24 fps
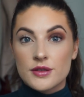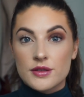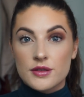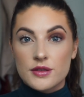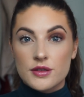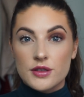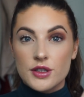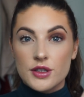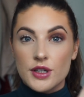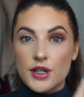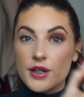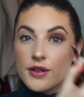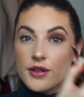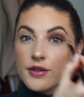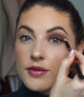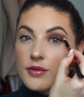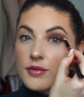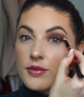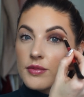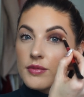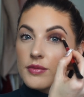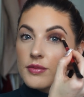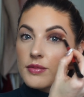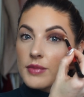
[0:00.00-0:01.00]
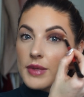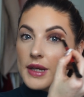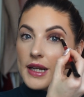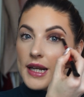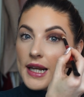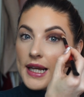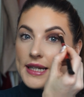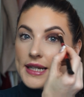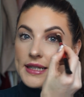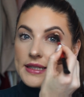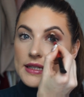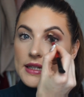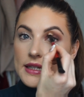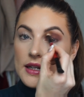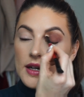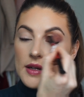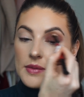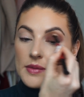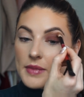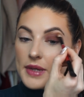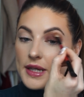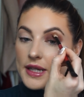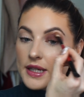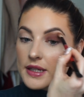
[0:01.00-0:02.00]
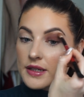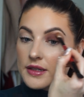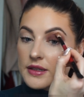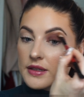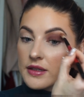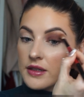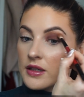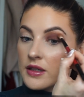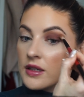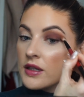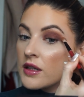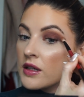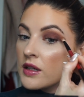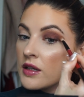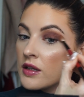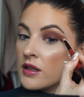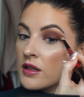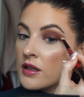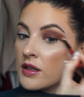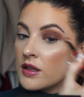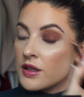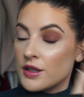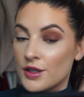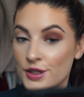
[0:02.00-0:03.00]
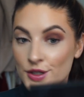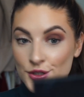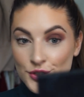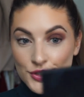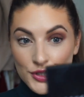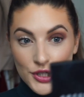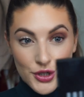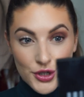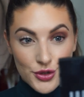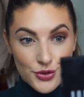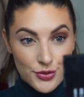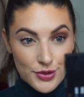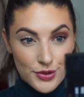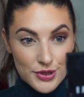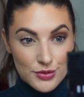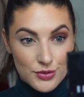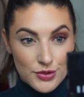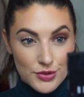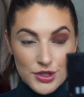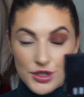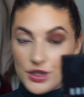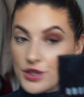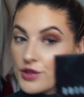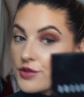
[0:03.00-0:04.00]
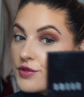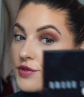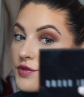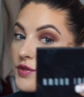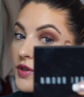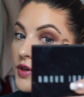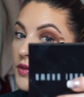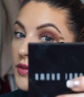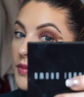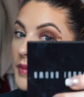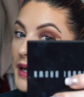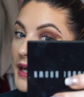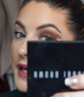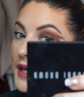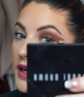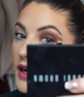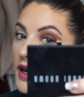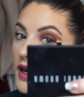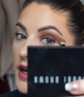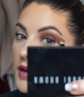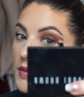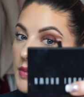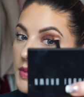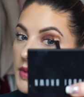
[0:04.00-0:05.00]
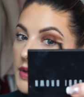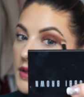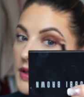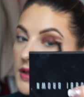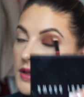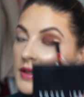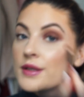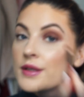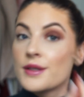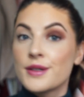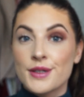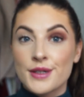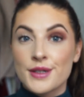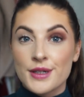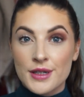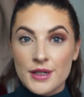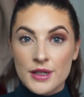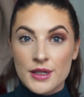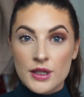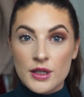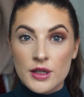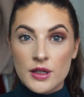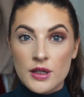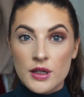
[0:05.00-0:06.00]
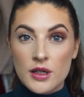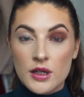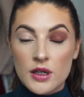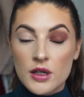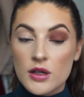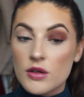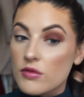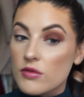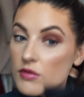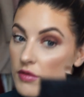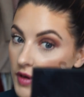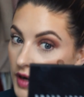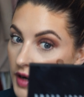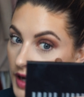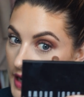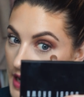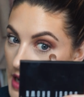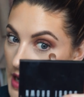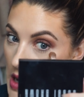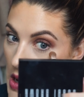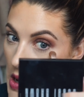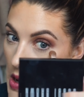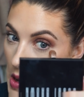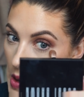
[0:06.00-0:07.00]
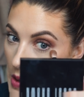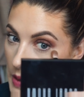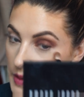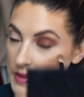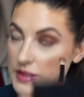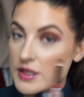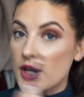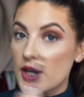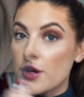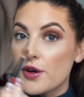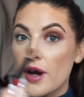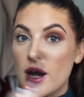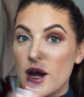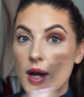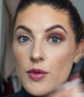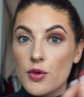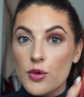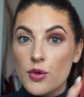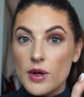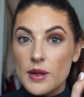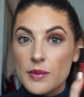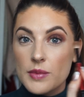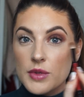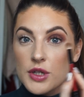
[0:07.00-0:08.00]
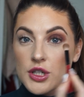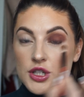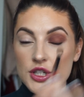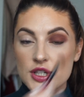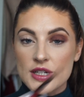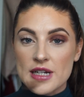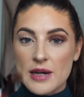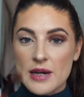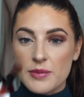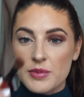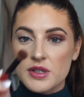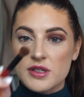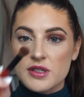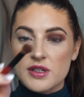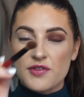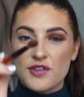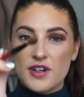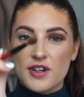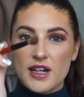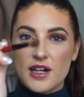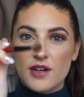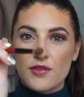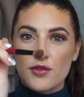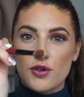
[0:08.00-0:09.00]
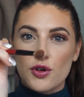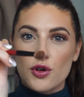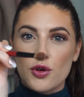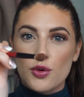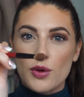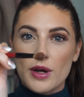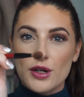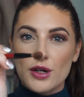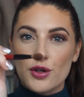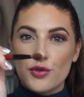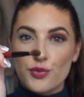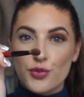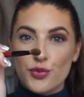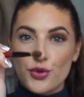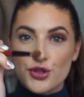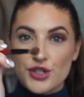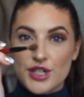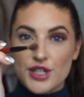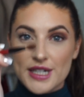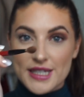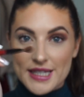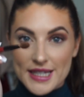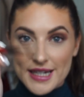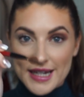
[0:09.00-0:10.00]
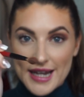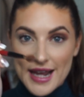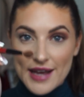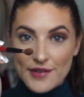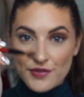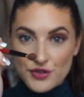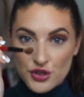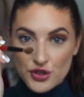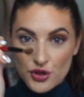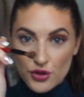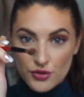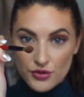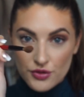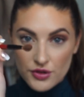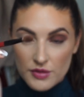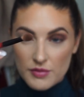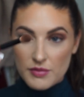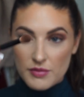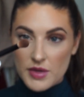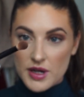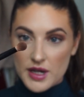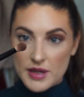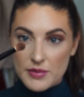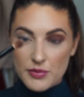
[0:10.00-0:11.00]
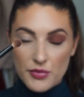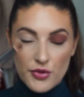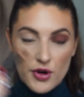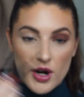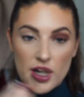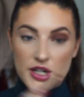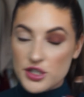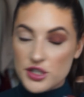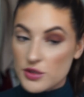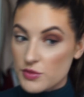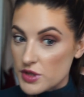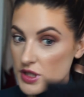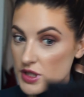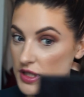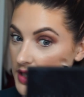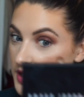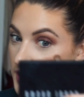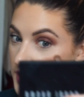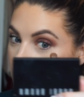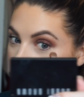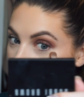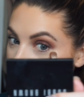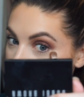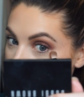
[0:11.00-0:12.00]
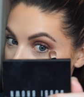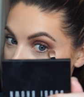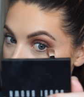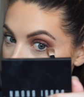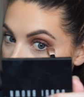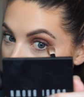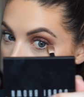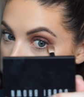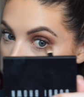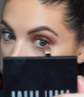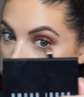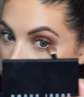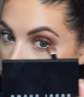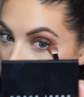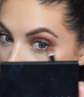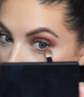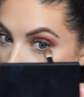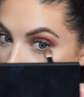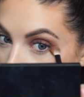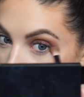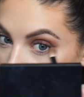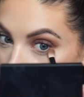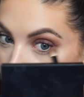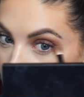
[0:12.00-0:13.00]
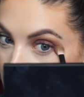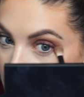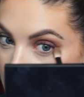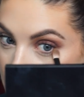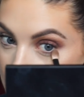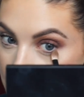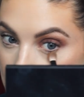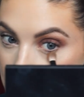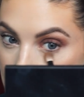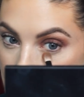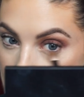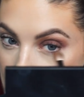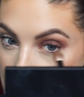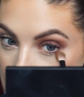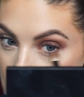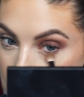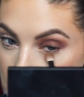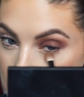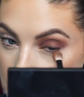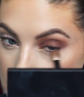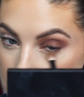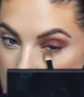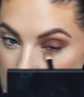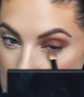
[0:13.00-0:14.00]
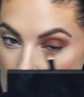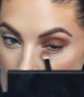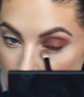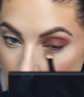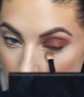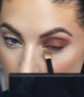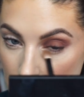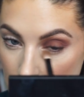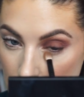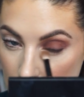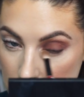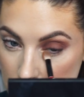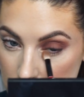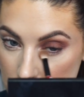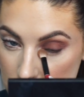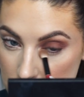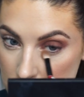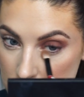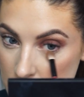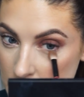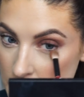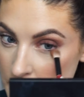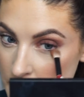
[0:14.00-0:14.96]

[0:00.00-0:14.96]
you know, a bit lazy like me and don't always want to do full makeup. Right, so all I'm going to do now, because I feel like I've got quite a lot of product left on my brush, I'm just going to blend that with the same brush